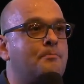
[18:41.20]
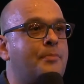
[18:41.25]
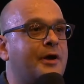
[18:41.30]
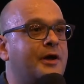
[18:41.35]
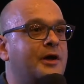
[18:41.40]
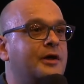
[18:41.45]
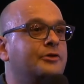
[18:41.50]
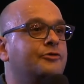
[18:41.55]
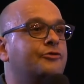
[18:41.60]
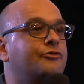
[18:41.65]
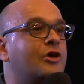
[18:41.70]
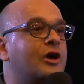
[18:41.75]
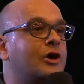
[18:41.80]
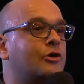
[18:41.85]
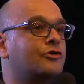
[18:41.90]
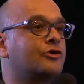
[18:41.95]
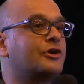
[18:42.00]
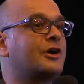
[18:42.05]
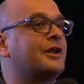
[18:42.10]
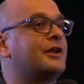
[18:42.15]
begin
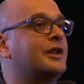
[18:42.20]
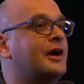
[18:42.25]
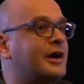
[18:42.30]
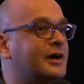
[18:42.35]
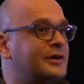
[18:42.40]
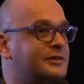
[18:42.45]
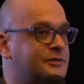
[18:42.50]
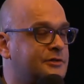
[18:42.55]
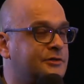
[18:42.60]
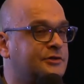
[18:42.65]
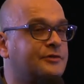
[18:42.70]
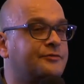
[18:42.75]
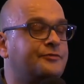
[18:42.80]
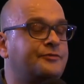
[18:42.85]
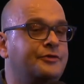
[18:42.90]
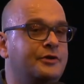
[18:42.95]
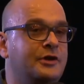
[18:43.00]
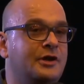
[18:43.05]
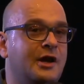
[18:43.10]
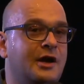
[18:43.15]
reorganizing the
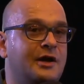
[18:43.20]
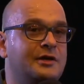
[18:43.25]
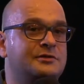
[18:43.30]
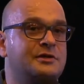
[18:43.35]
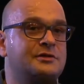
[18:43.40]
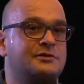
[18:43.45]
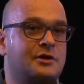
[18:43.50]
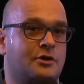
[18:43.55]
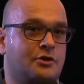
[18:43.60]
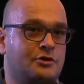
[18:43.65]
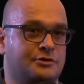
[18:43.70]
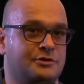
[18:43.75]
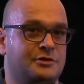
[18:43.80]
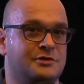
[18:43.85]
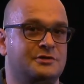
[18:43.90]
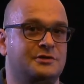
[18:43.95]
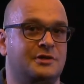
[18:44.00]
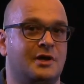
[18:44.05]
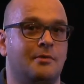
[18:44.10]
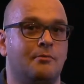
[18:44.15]
free license
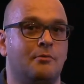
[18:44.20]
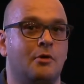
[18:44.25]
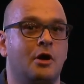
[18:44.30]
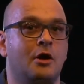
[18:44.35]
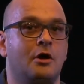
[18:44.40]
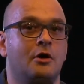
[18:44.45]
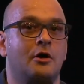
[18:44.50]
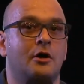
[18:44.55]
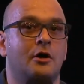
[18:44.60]
ecosystem